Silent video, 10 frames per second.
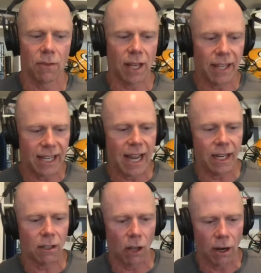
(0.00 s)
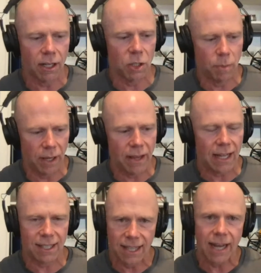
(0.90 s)
I think Kenny Clark has been that
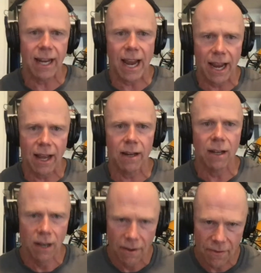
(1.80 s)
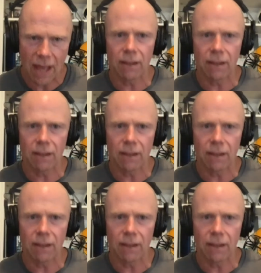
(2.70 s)
steady hand, that